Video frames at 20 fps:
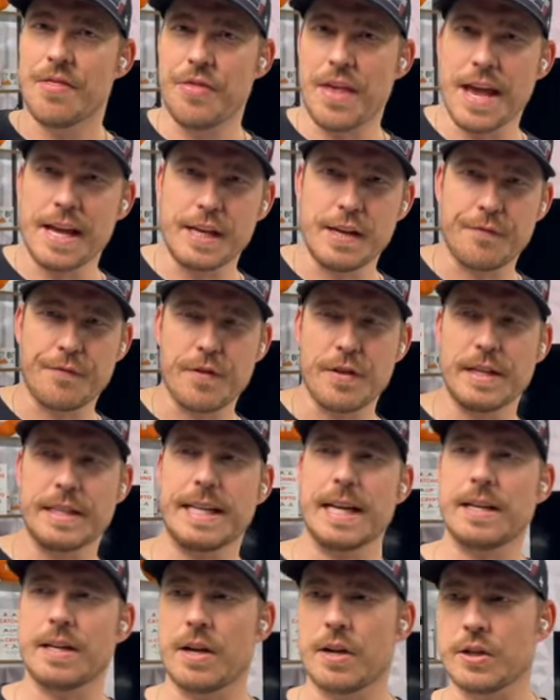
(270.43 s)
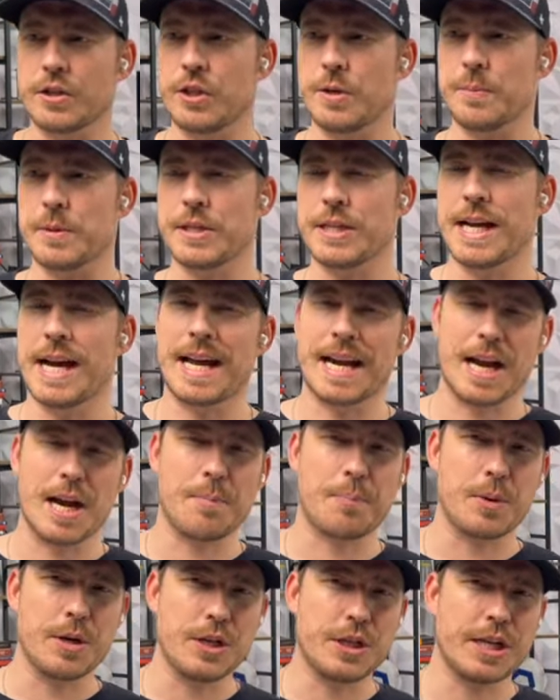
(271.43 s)
Thank you for the $10 super chat. I
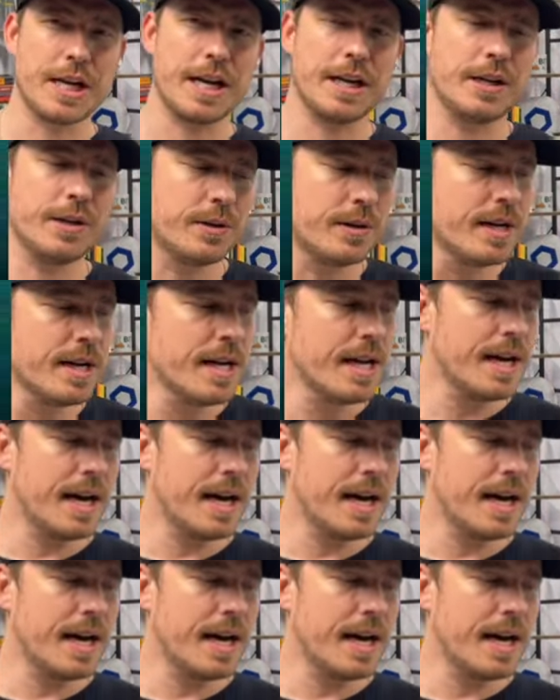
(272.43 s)
appreciate you.